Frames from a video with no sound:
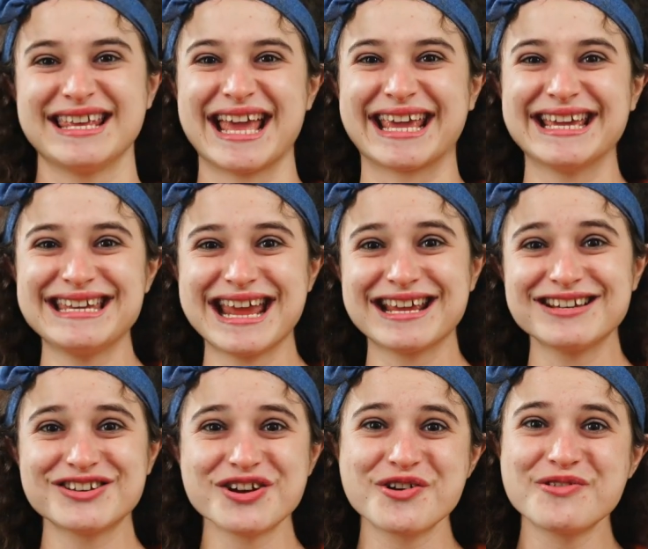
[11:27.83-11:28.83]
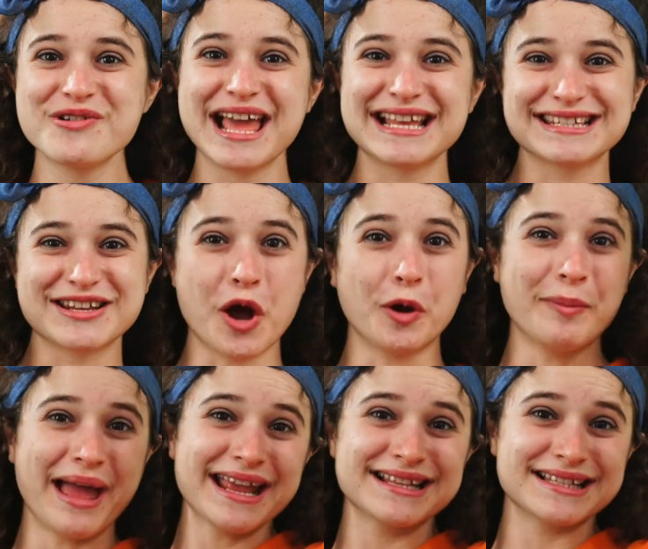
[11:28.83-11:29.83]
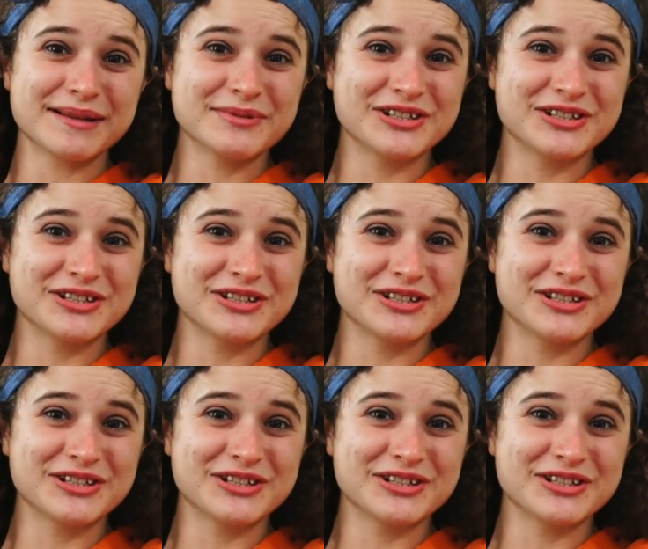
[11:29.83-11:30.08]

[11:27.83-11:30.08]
Yak-a-dack-a-doo, do. let us go make some